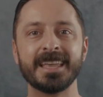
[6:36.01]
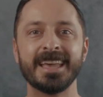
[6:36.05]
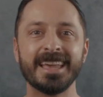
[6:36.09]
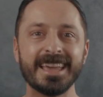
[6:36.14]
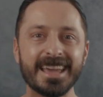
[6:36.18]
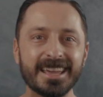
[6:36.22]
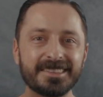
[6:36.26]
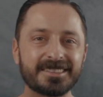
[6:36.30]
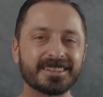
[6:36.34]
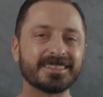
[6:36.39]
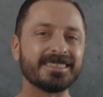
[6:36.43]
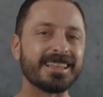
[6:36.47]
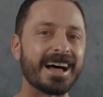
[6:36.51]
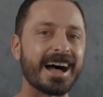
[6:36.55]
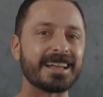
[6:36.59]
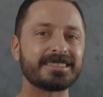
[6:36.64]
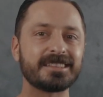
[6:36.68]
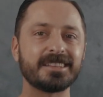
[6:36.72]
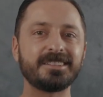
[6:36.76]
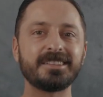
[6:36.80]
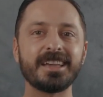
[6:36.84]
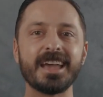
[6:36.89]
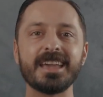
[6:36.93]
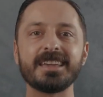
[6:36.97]
It's a lot
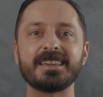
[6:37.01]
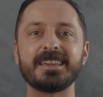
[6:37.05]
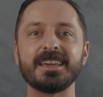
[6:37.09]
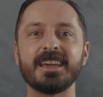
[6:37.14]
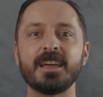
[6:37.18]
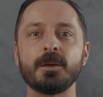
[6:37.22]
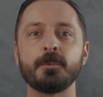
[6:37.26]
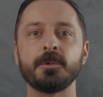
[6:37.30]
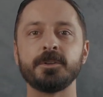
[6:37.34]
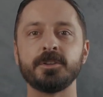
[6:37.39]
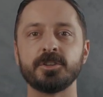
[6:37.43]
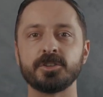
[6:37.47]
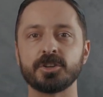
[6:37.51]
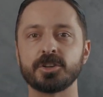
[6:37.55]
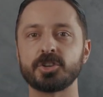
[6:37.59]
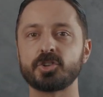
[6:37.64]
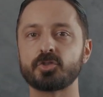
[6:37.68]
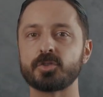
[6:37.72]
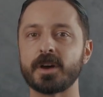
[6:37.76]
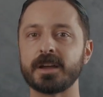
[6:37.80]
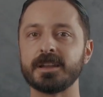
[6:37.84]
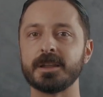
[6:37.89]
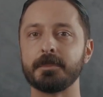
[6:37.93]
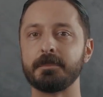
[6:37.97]
to take in when you're just
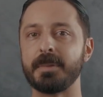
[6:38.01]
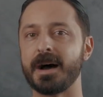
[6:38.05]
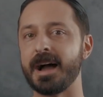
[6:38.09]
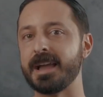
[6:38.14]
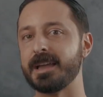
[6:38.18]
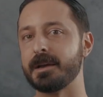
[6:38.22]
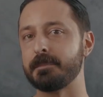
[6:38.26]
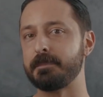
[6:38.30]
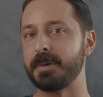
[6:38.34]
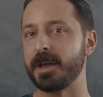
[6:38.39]
trying to buy a